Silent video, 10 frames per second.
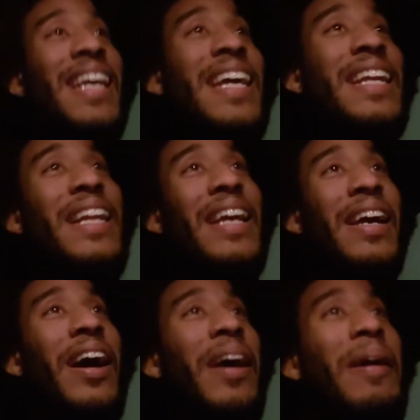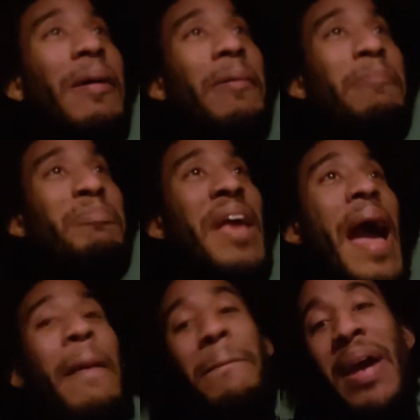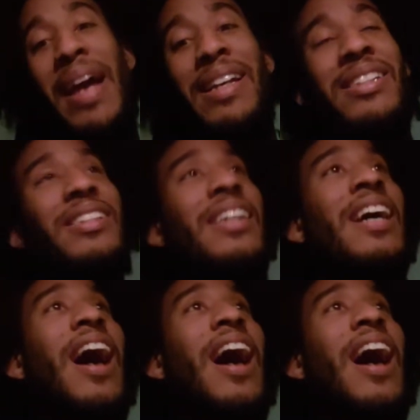10 at best.